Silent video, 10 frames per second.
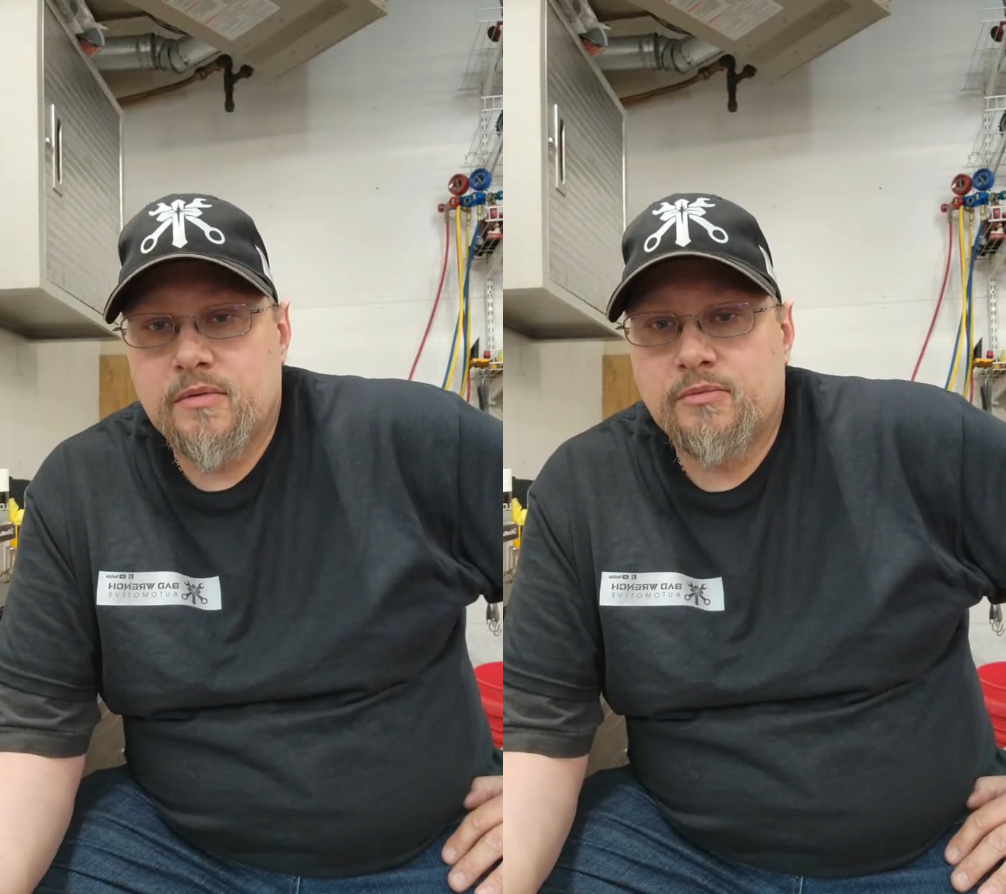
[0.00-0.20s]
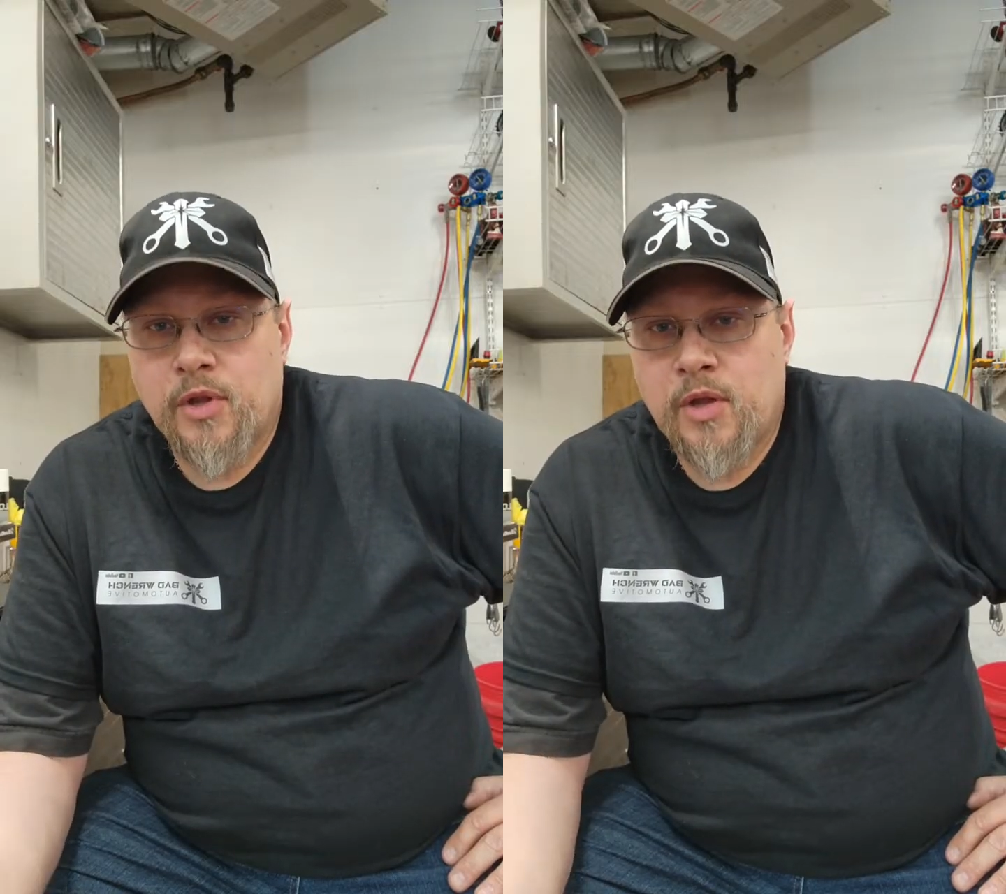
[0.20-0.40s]

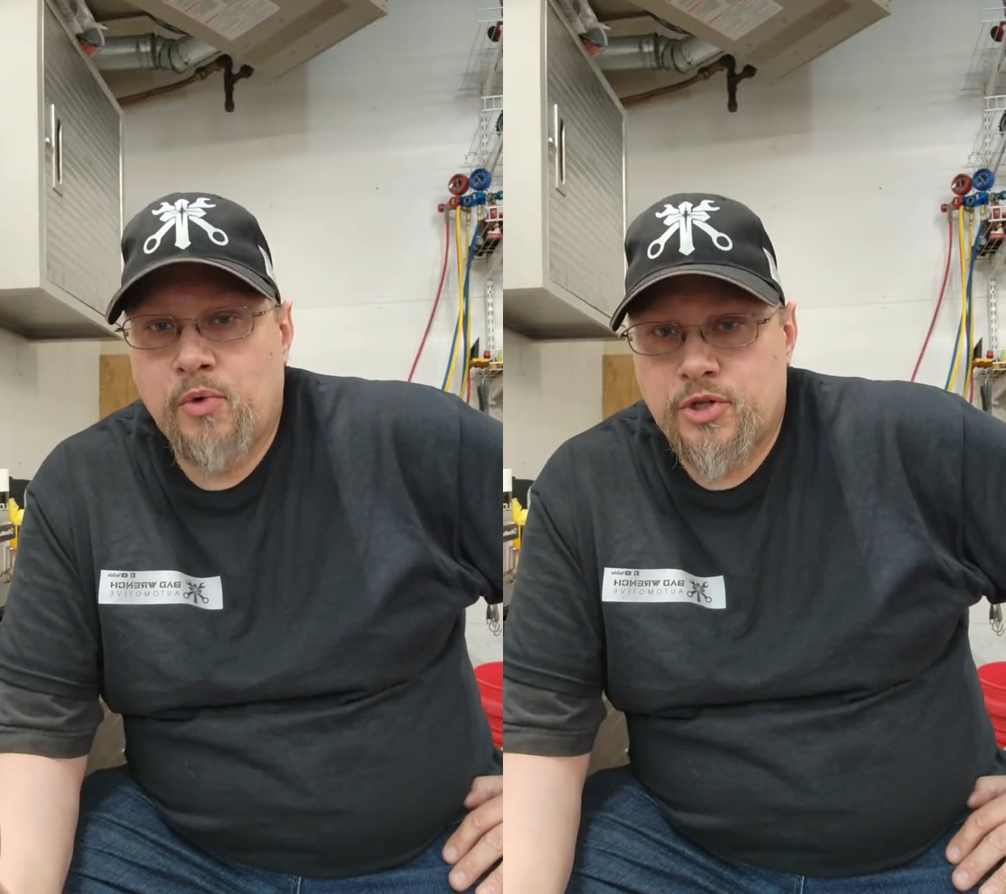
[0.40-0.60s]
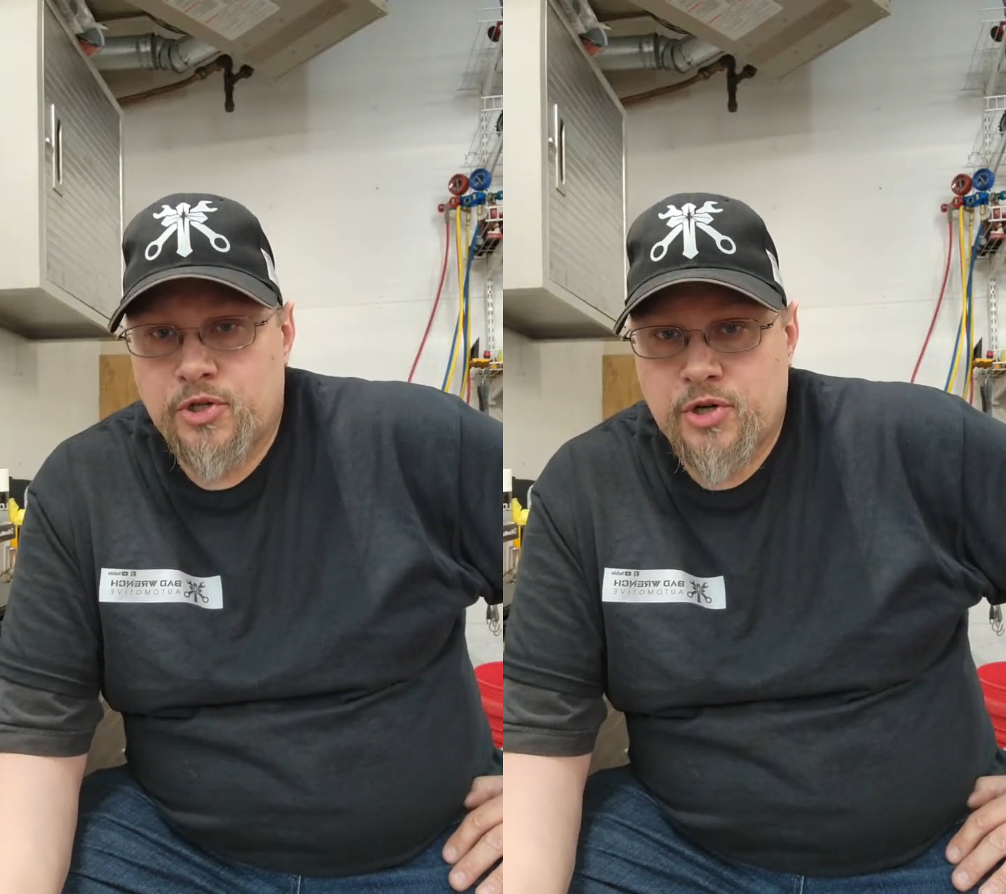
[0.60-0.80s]
really
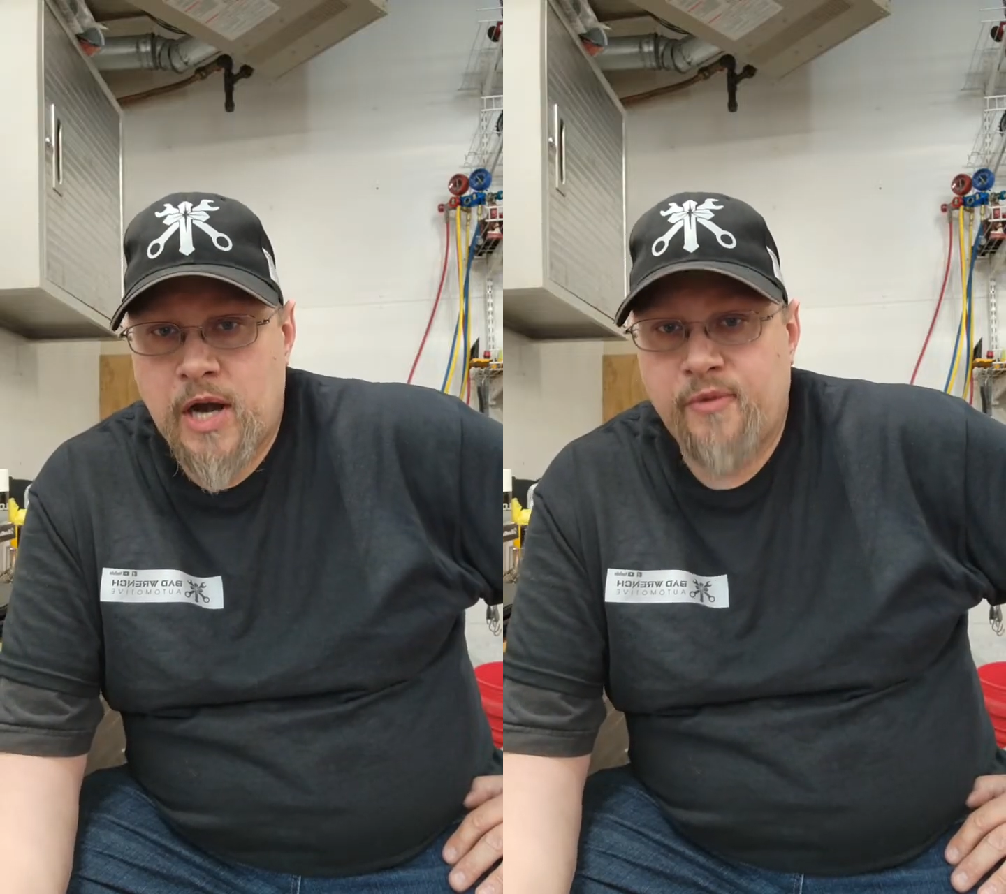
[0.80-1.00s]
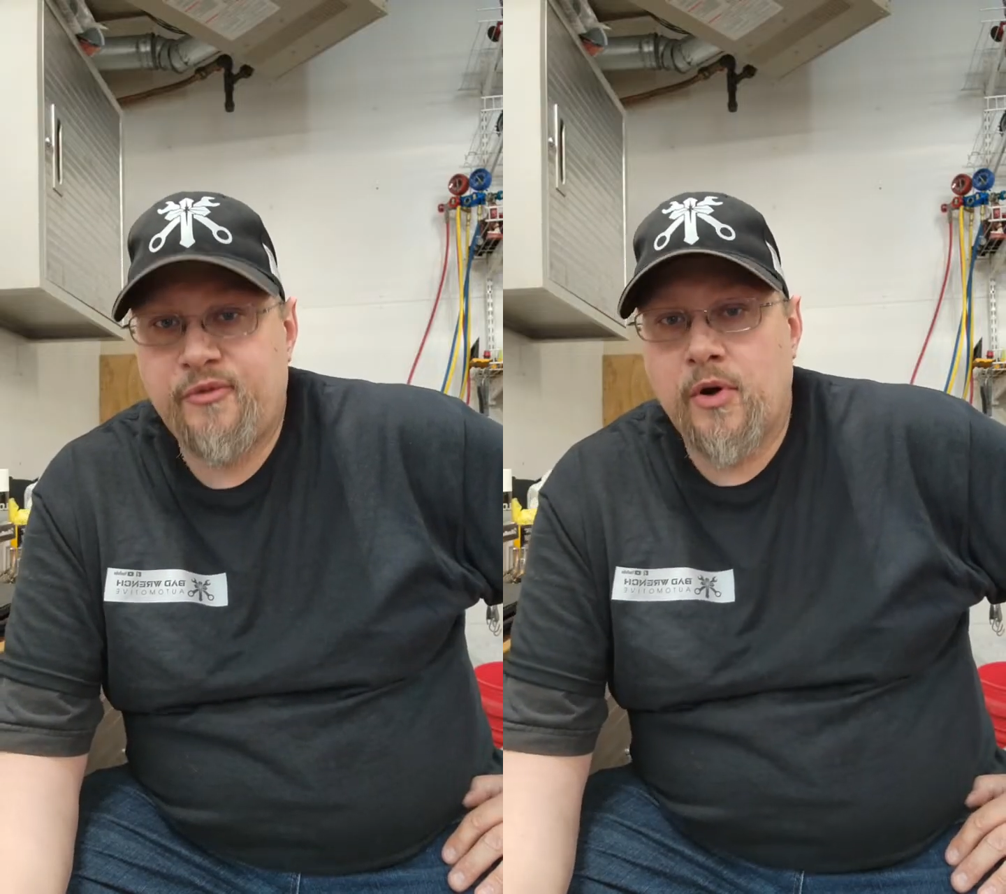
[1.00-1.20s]
what you're
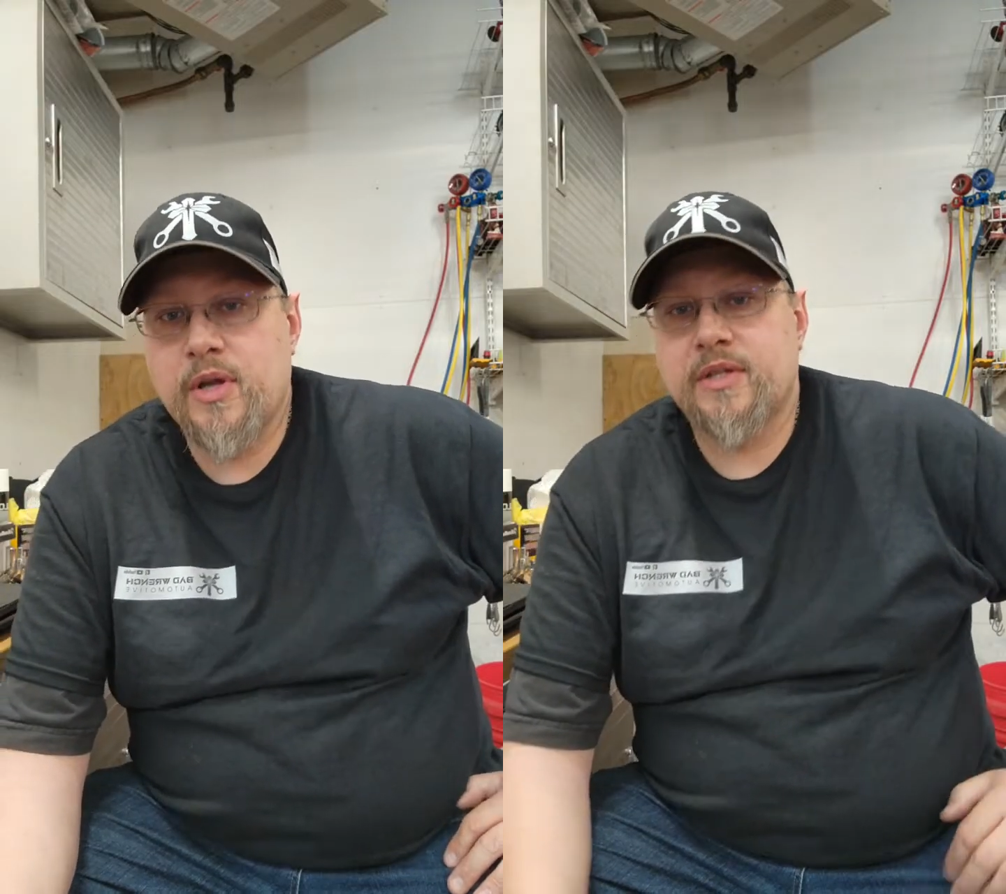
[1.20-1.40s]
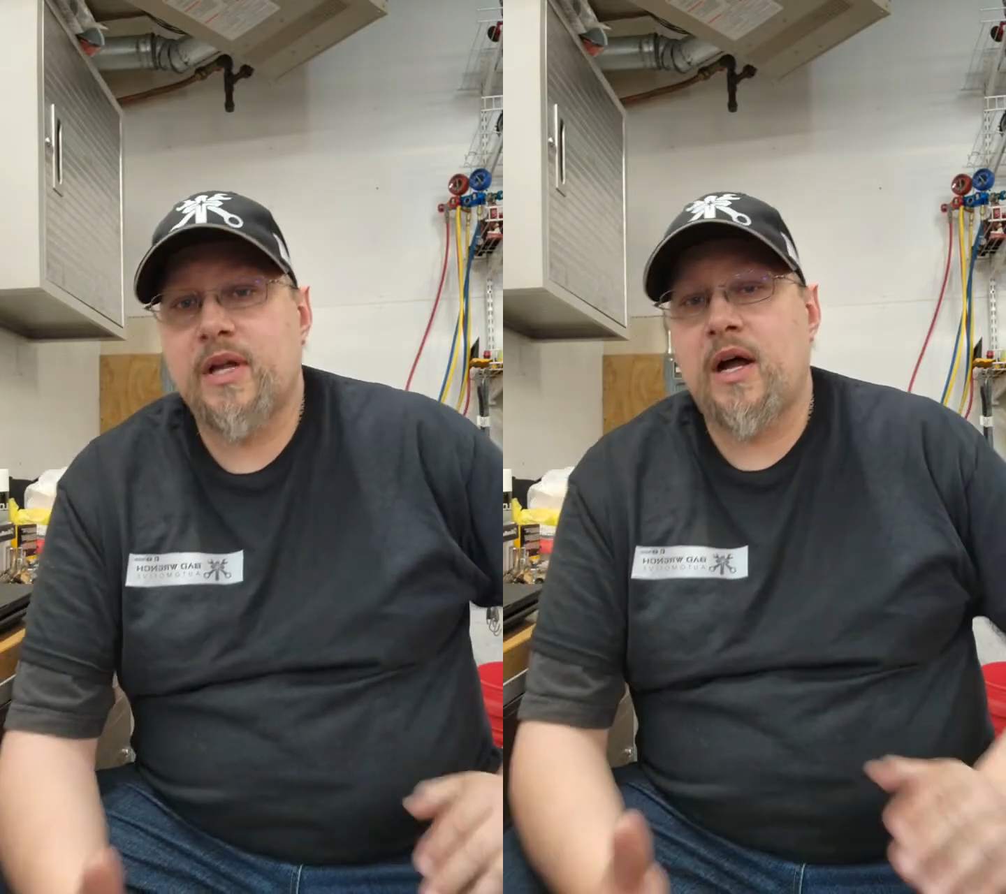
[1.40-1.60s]
trying to
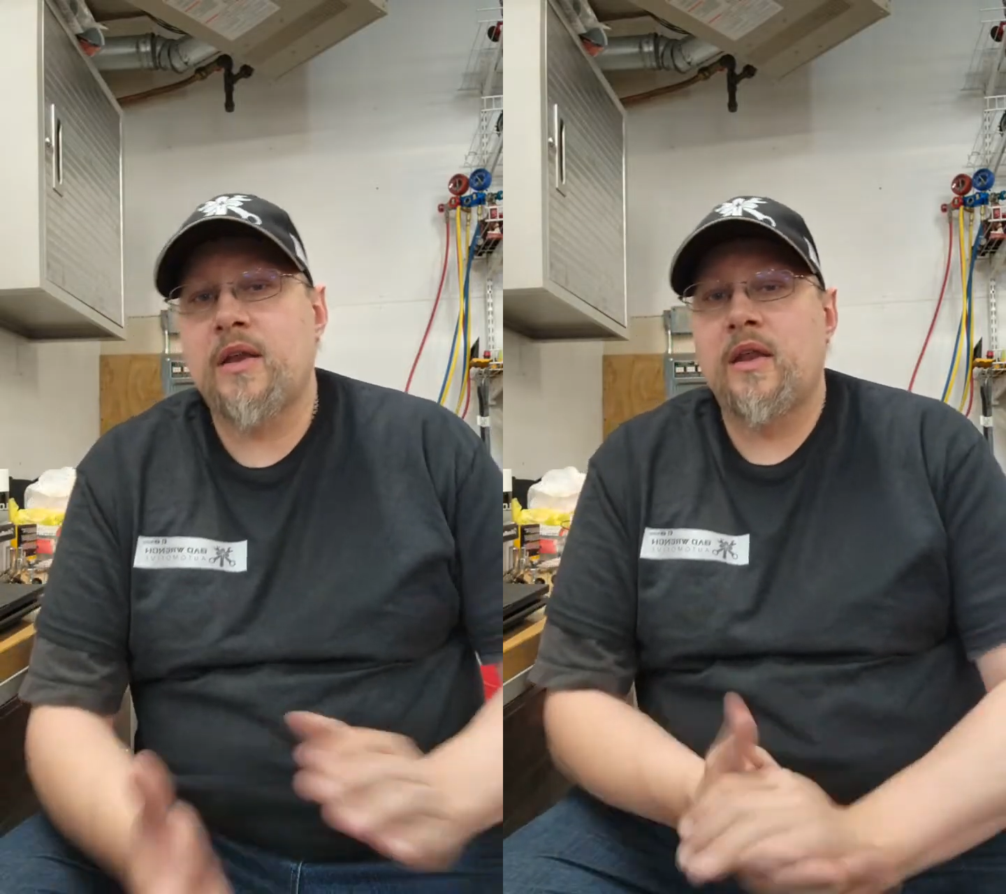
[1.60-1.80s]
focus on.